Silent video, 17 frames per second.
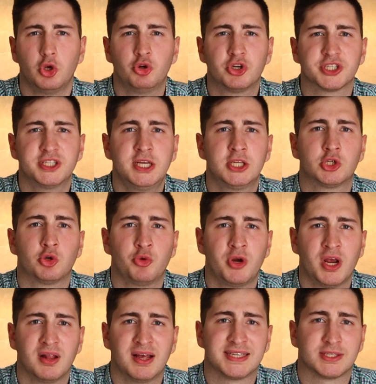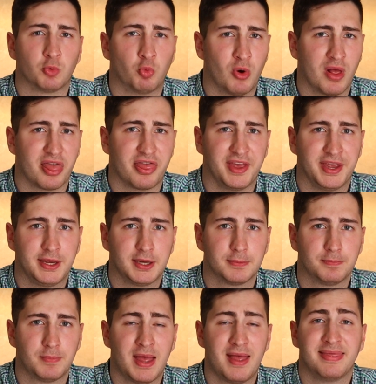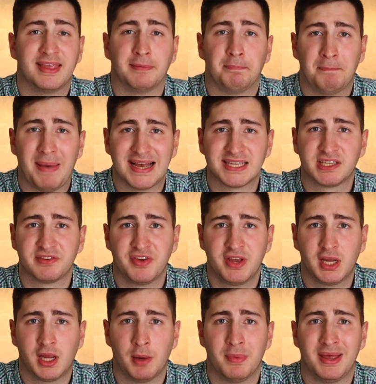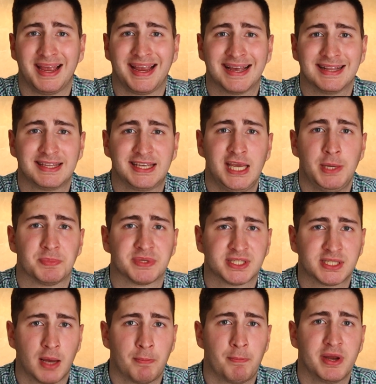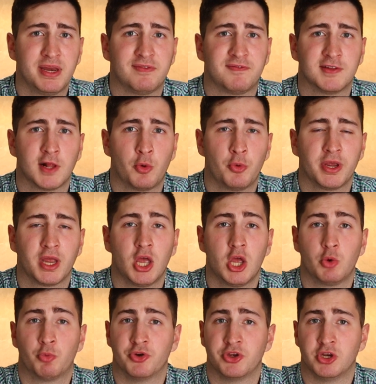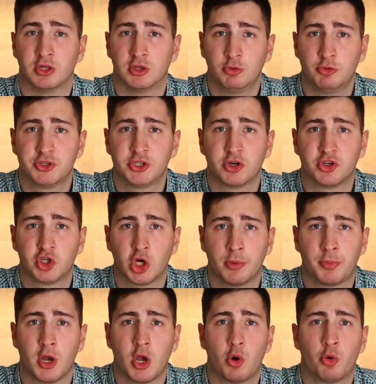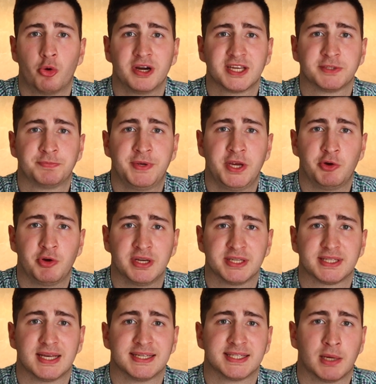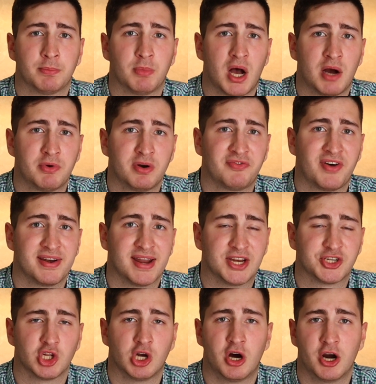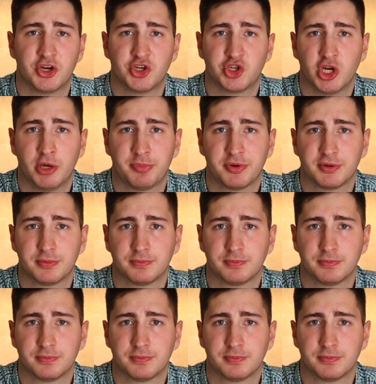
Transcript: You just need to realize one thing, that passive income can keep some money flowing when you lose your job or experience some other financial hardship.